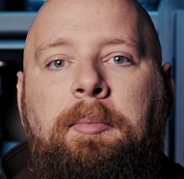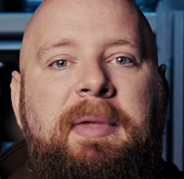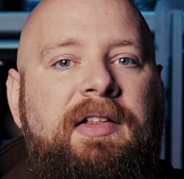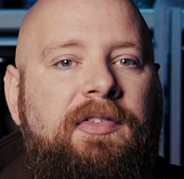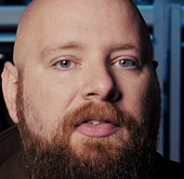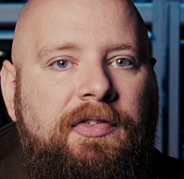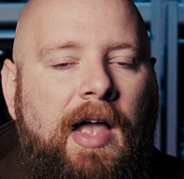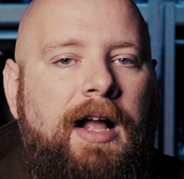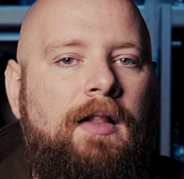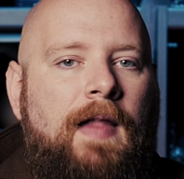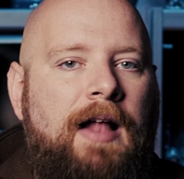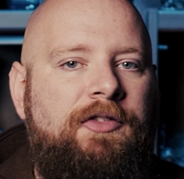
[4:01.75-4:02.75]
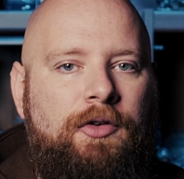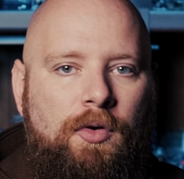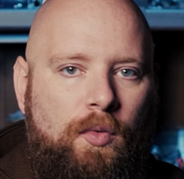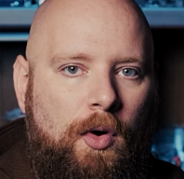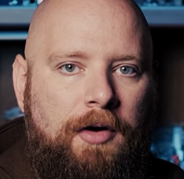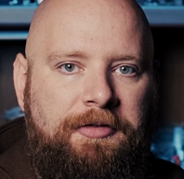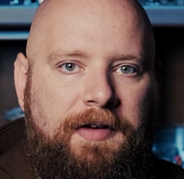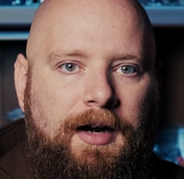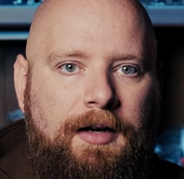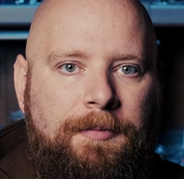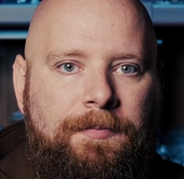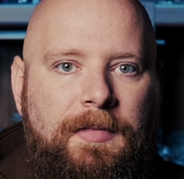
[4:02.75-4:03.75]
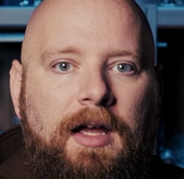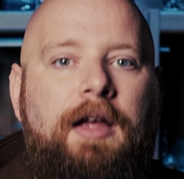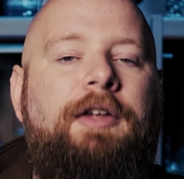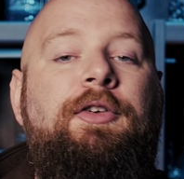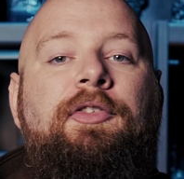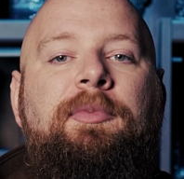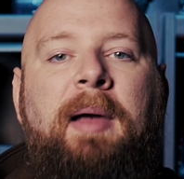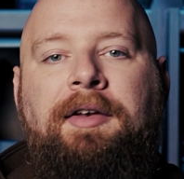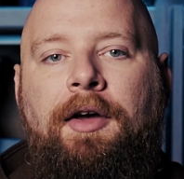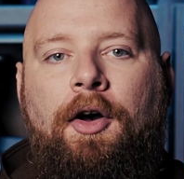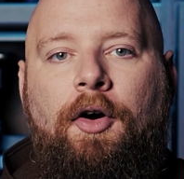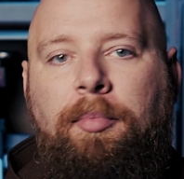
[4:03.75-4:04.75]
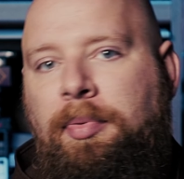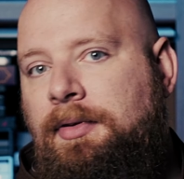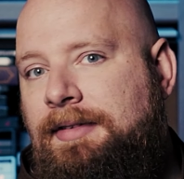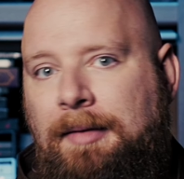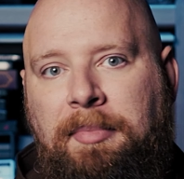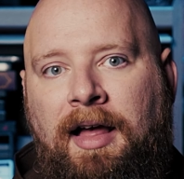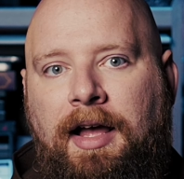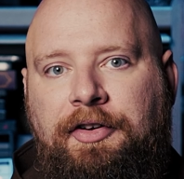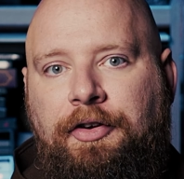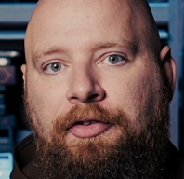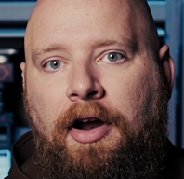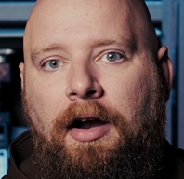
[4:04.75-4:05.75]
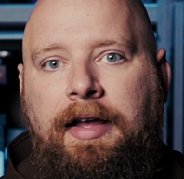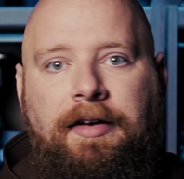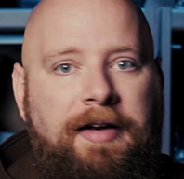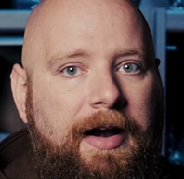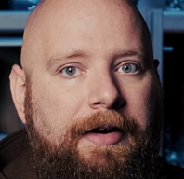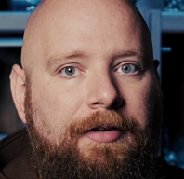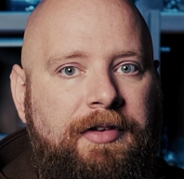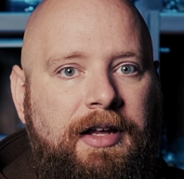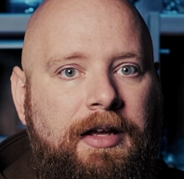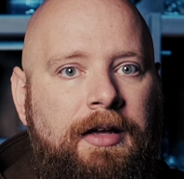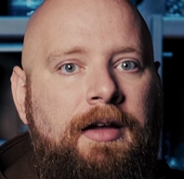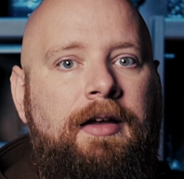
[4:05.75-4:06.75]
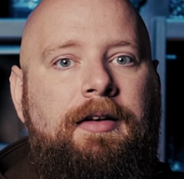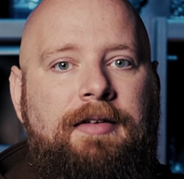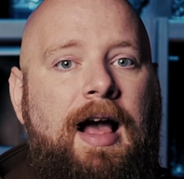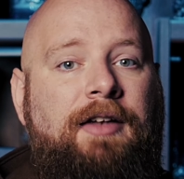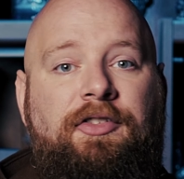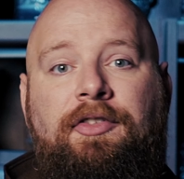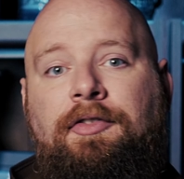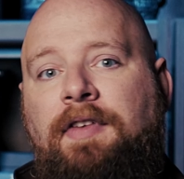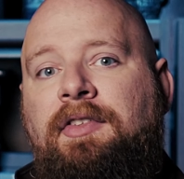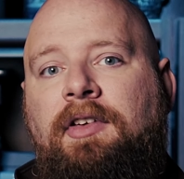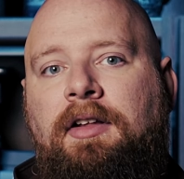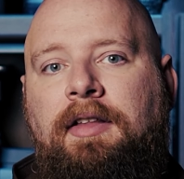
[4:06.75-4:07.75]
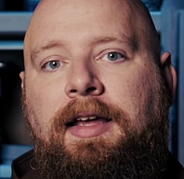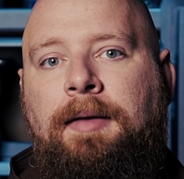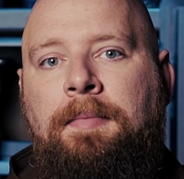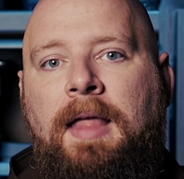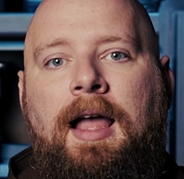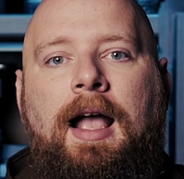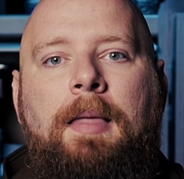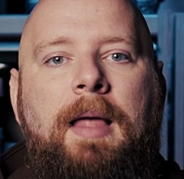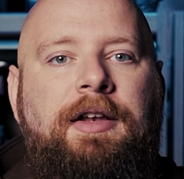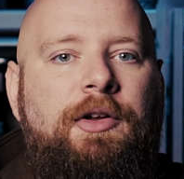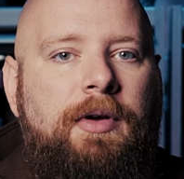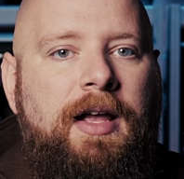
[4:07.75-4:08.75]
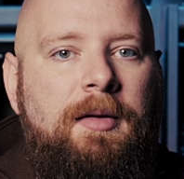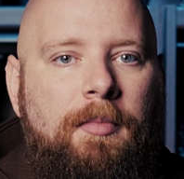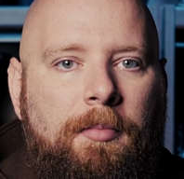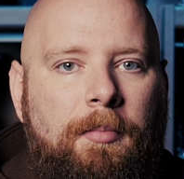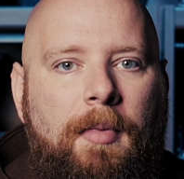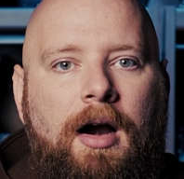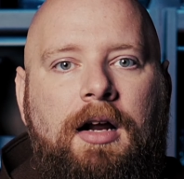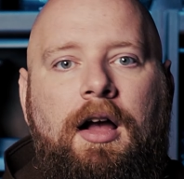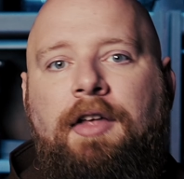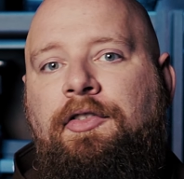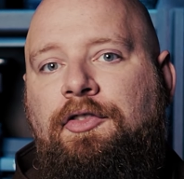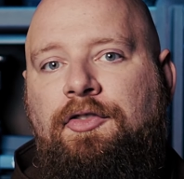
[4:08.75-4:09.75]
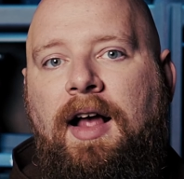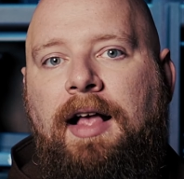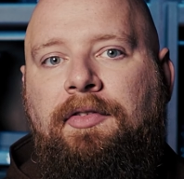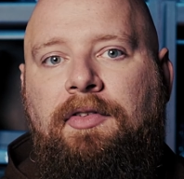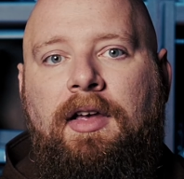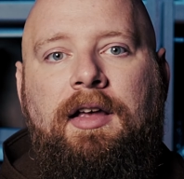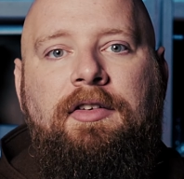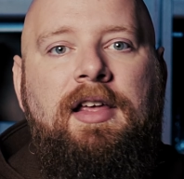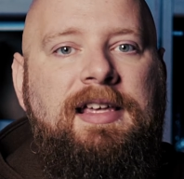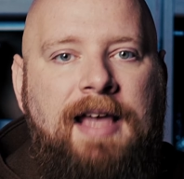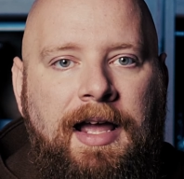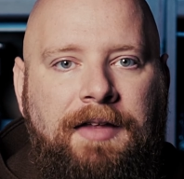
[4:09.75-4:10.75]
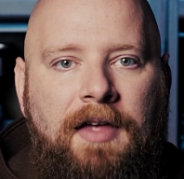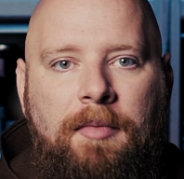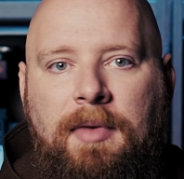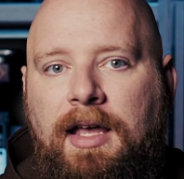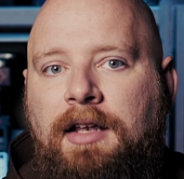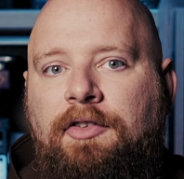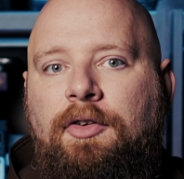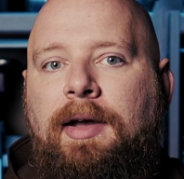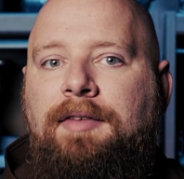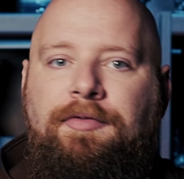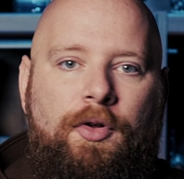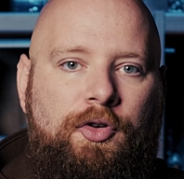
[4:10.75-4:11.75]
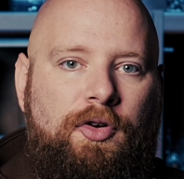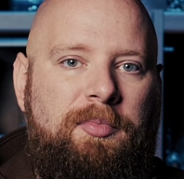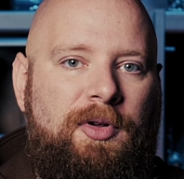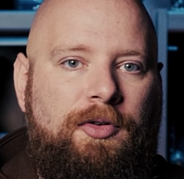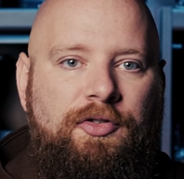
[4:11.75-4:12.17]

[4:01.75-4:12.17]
meets psychological warfare. You spend a hope, get behind your target narratively, not just physically, and then you can mark a stress to yank them into a vulnerable